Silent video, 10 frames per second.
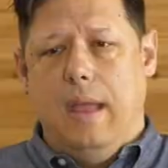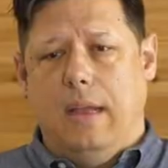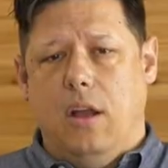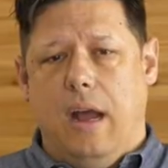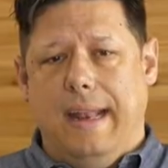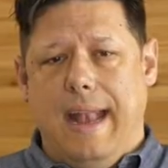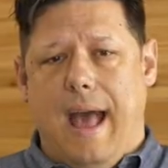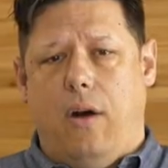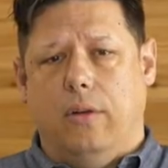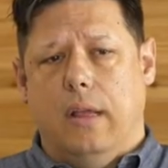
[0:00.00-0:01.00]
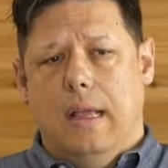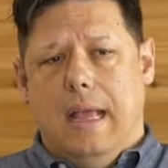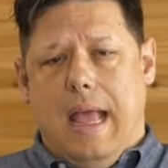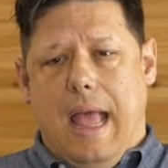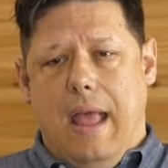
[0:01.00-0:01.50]
they cut it out,
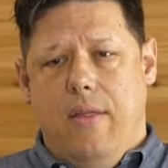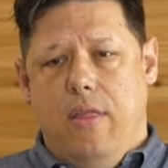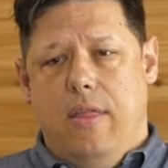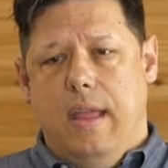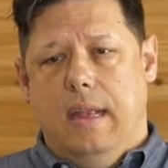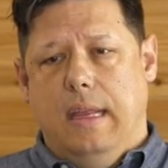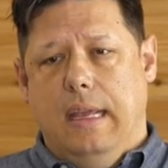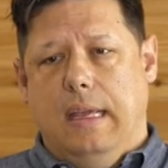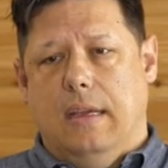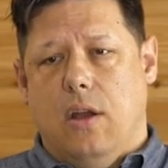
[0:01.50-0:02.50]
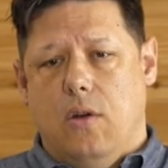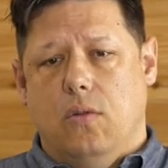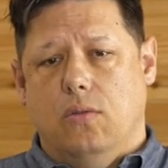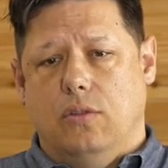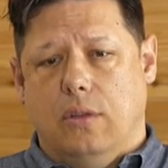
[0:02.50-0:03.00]
and then he
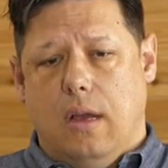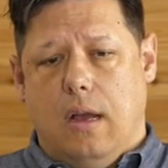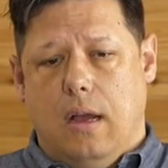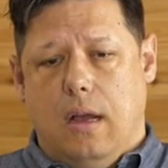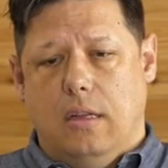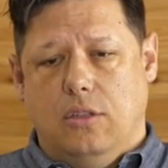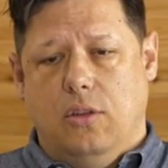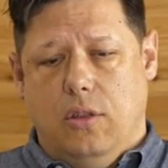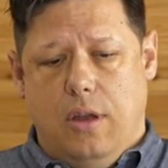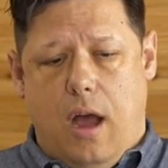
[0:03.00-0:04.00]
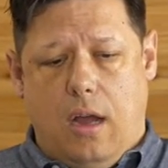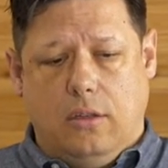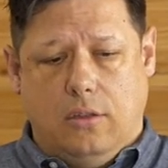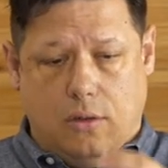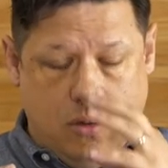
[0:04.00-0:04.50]
goes uh, to the
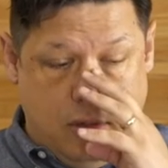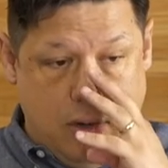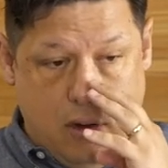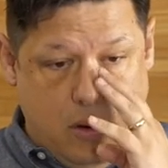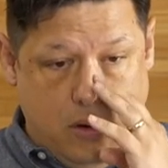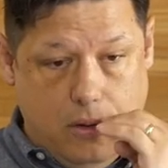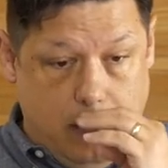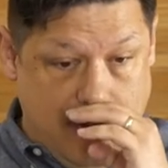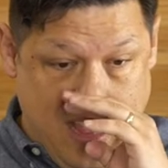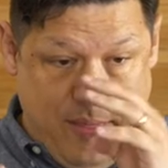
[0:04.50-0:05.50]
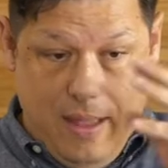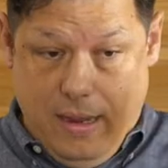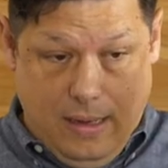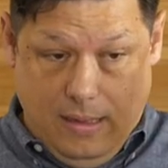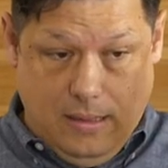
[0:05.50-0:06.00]
doctor, or, and
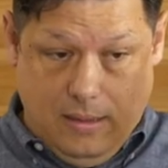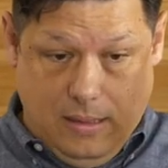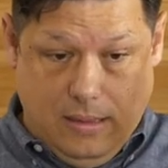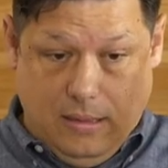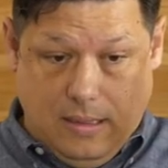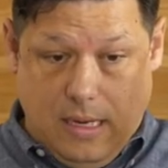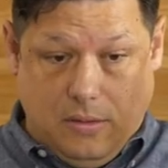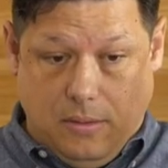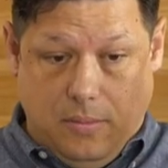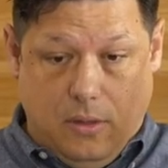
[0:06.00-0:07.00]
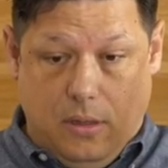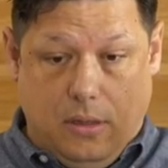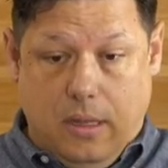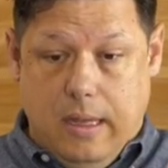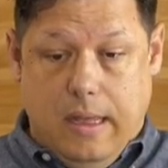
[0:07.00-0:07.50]
the, he he just tells him,
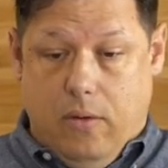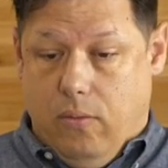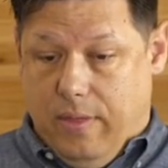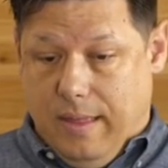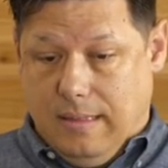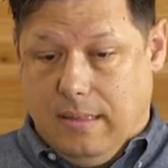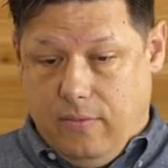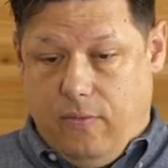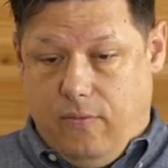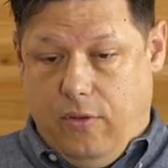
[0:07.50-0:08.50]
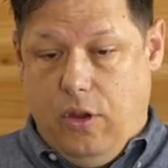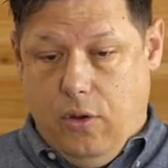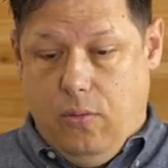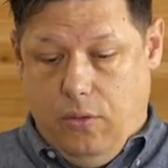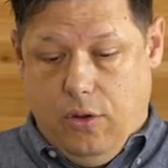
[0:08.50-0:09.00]
"Look, with this
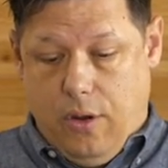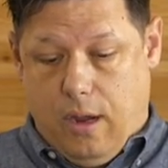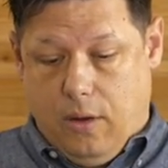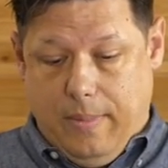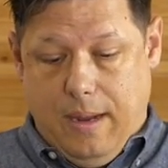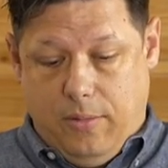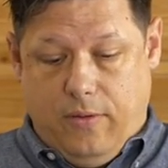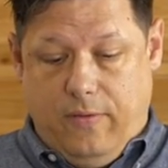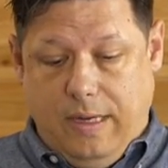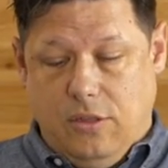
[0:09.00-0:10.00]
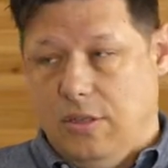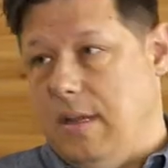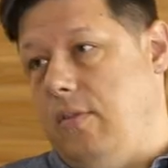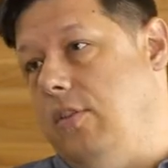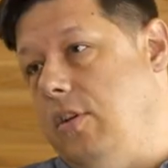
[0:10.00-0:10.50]
few, you're not going to be able to feed yourself.